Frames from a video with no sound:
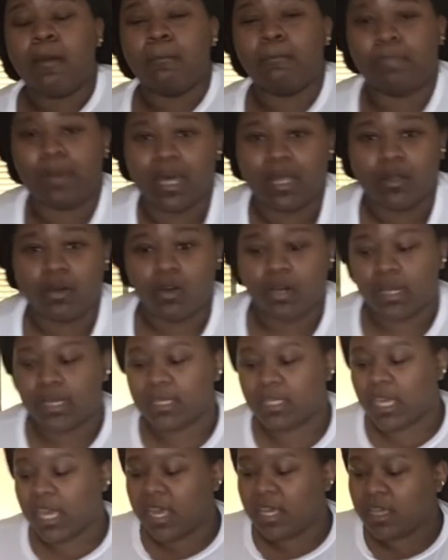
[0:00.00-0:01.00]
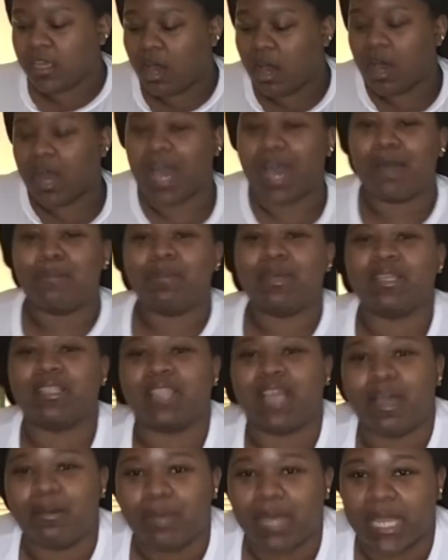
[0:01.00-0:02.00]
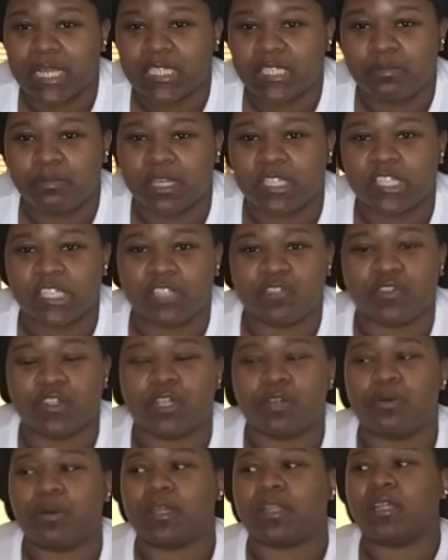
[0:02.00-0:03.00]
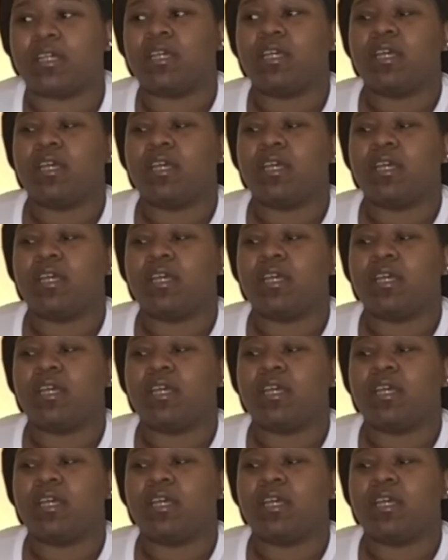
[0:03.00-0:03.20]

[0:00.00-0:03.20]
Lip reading: bell on. Yeah, y'all, I'm gonna actually mention this really quickly.